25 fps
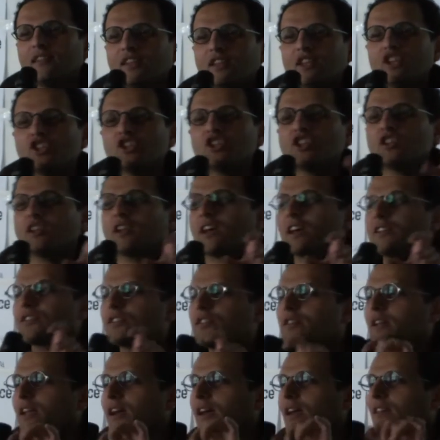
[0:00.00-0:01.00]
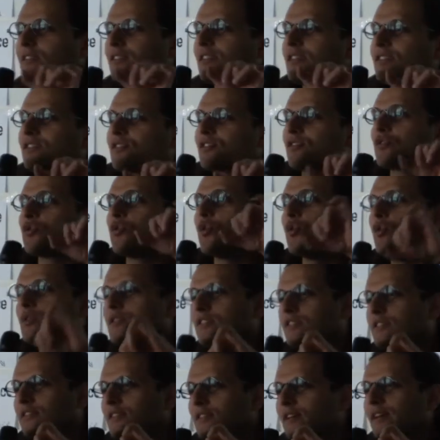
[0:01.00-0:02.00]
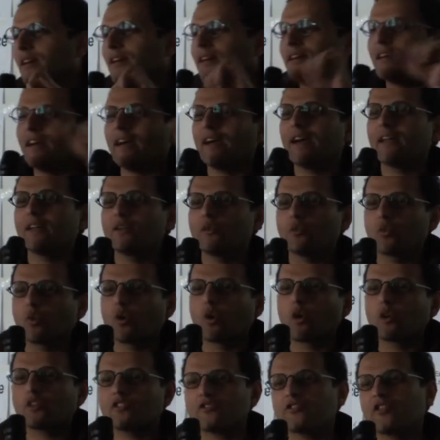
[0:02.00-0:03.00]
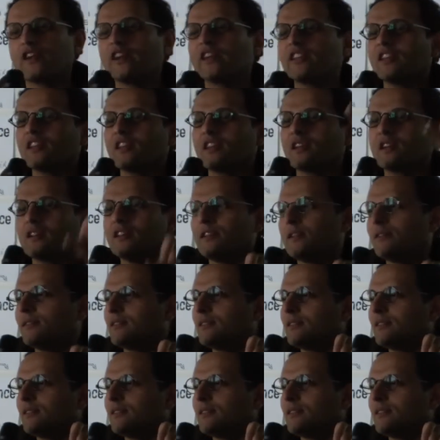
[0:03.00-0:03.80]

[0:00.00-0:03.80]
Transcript: Each industry has its rules and works vertically.